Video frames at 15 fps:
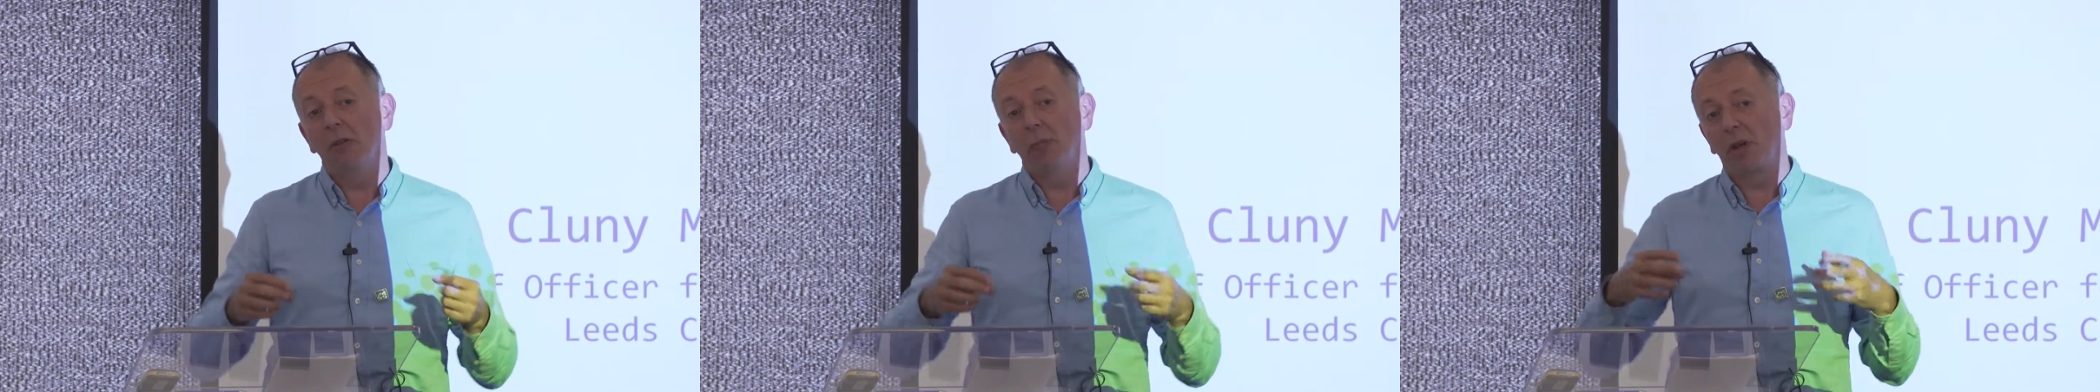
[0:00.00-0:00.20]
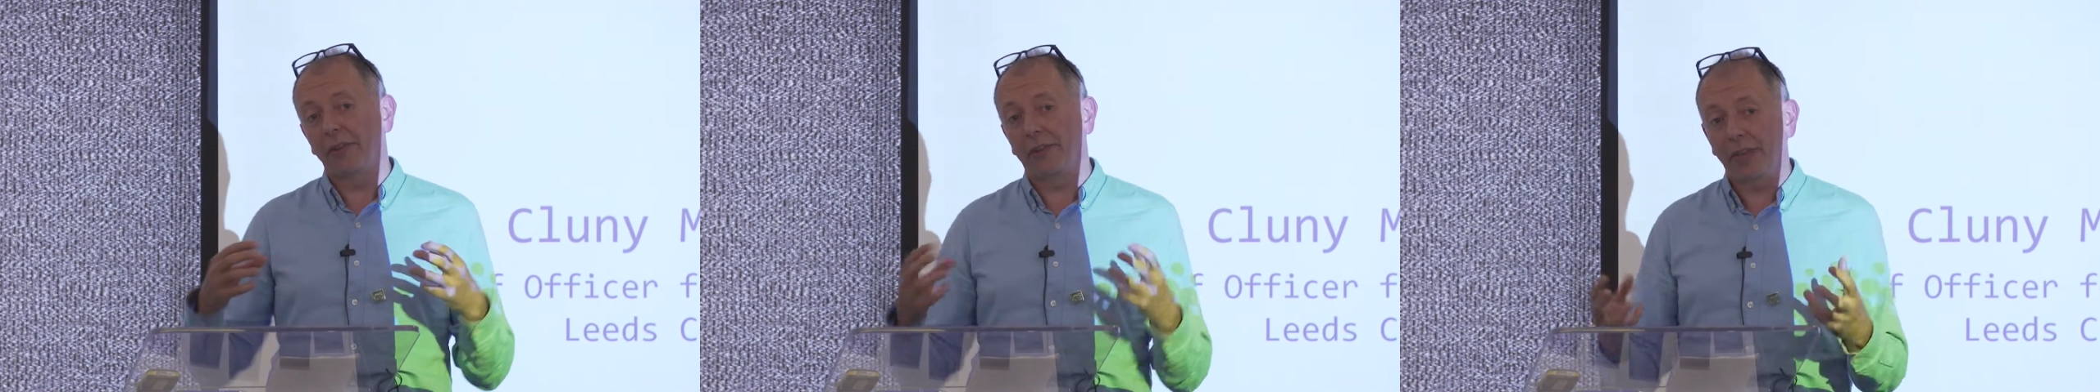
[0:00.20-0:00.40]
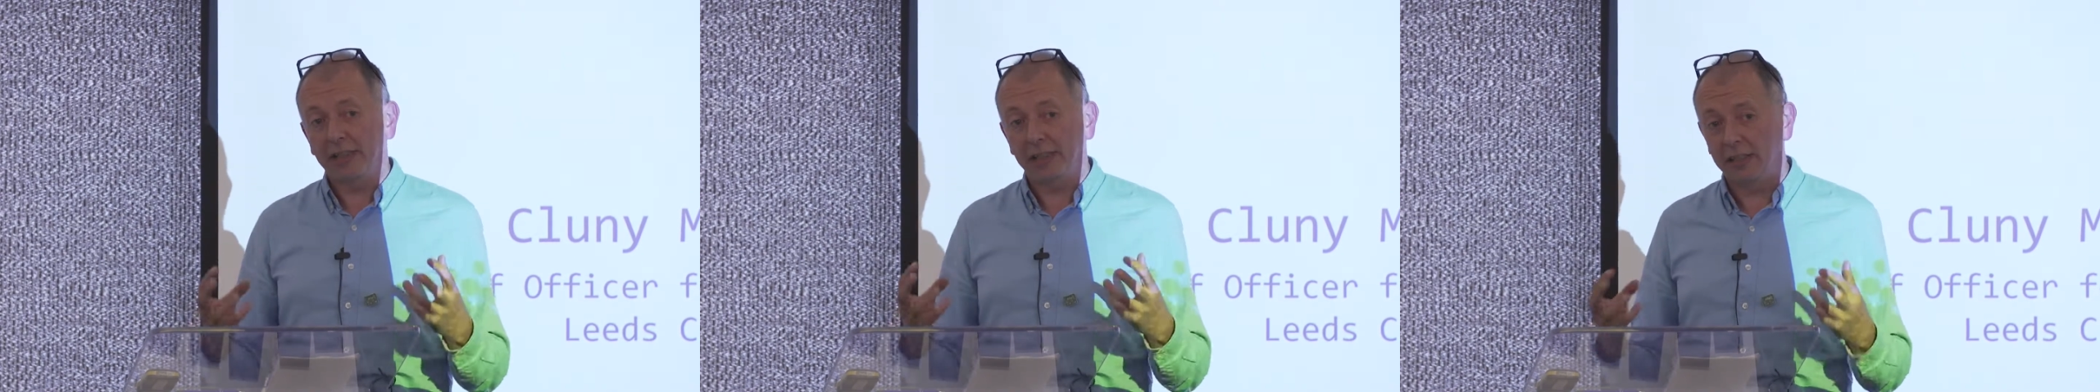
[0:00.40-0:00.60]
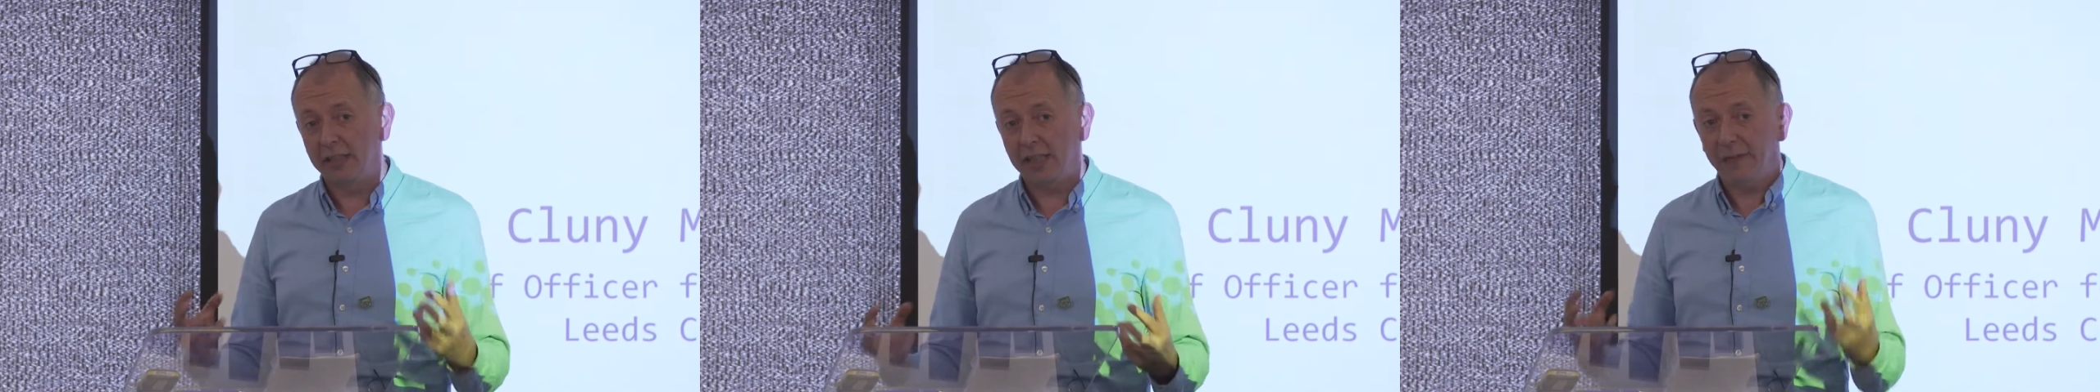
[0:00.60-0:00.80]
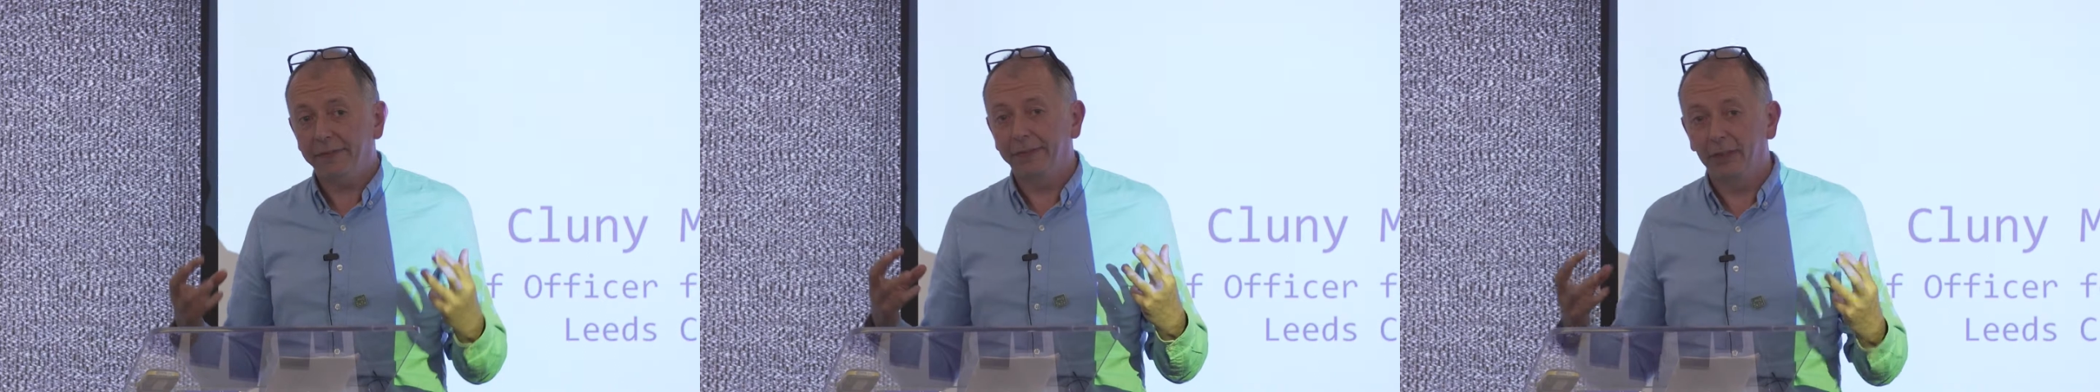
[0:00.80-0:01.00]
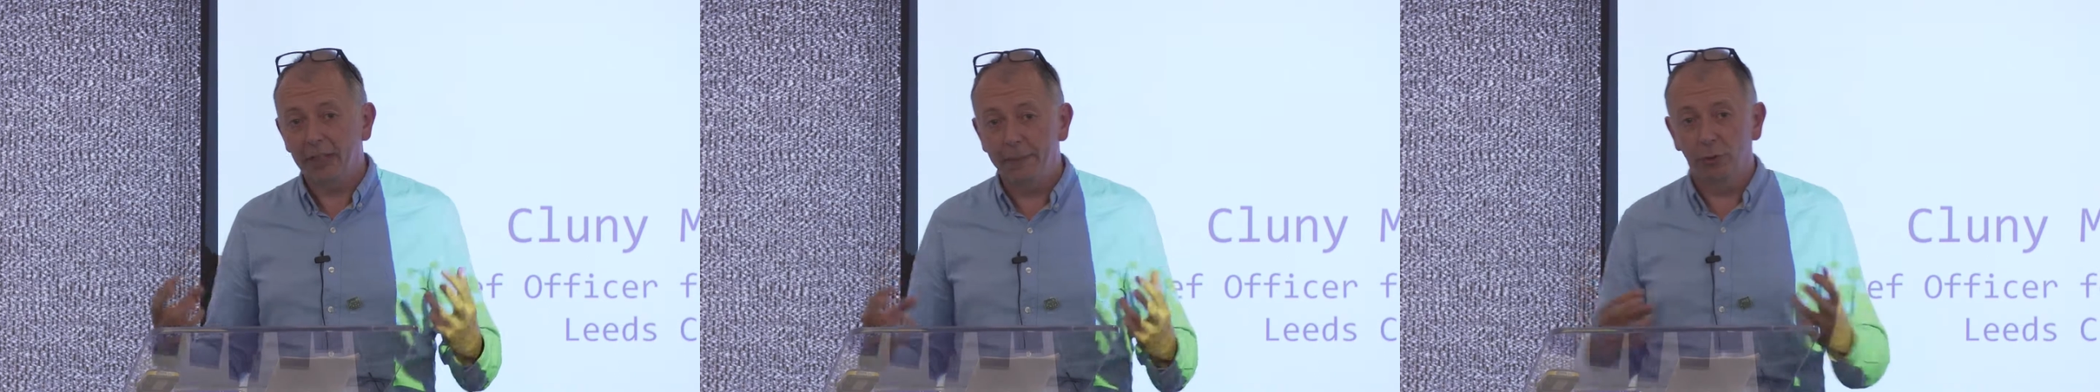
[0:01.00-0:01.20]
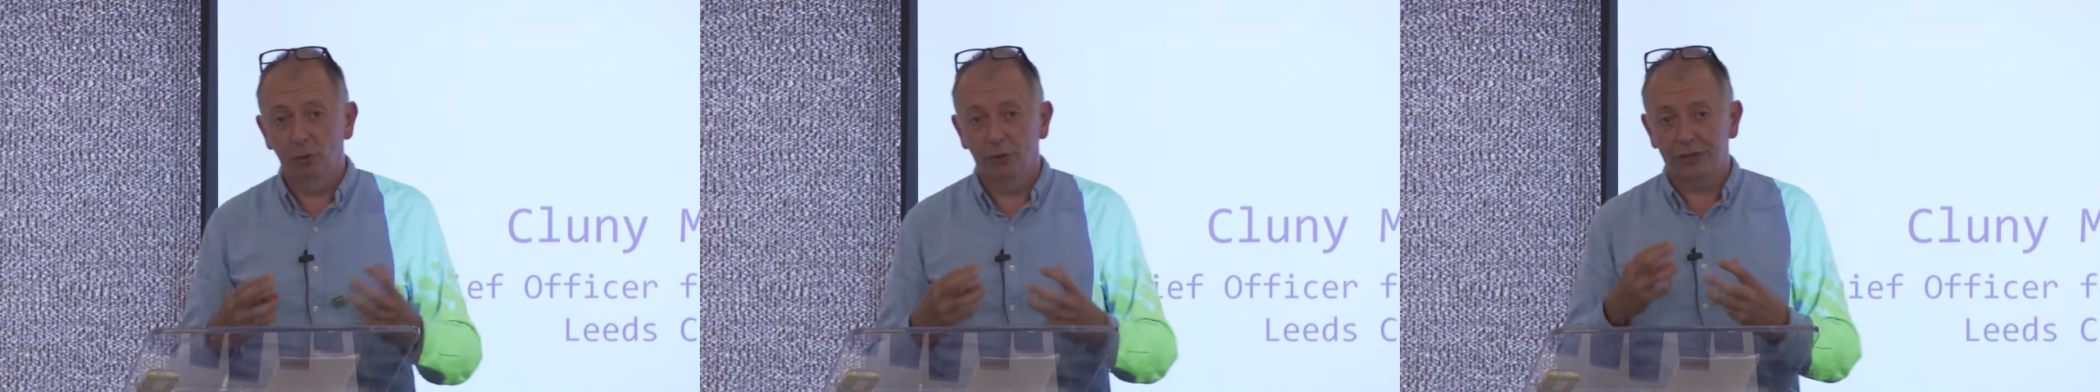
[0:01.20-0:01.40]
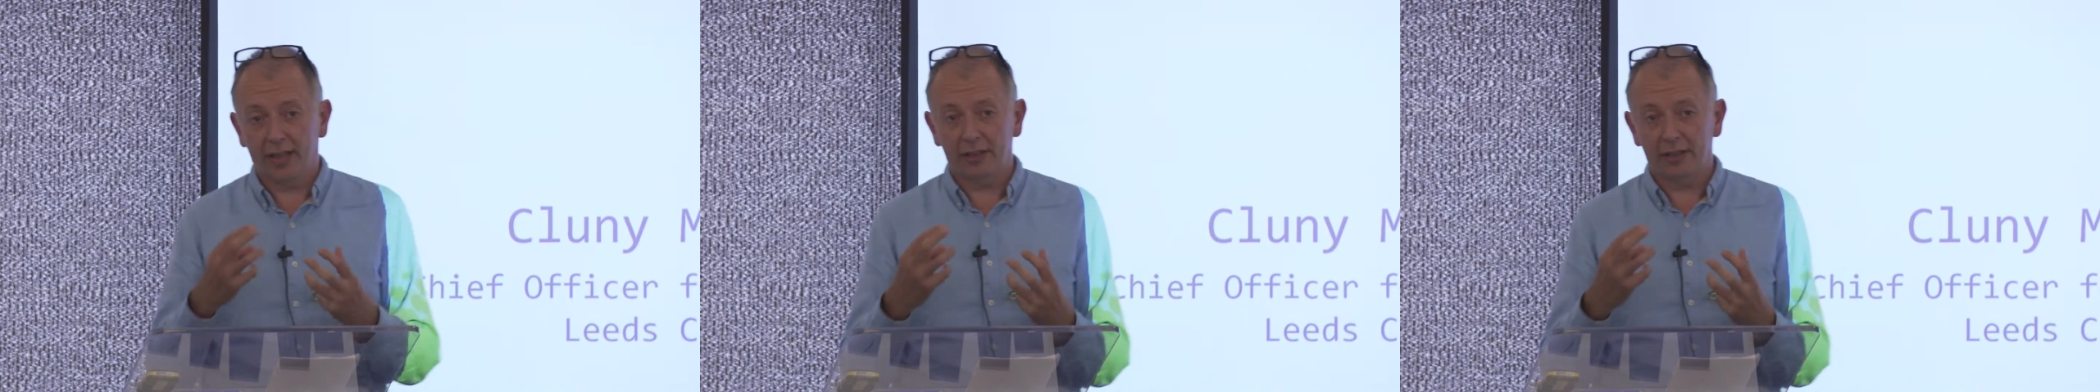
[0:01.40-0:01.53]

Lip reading: One thing that definitely pulls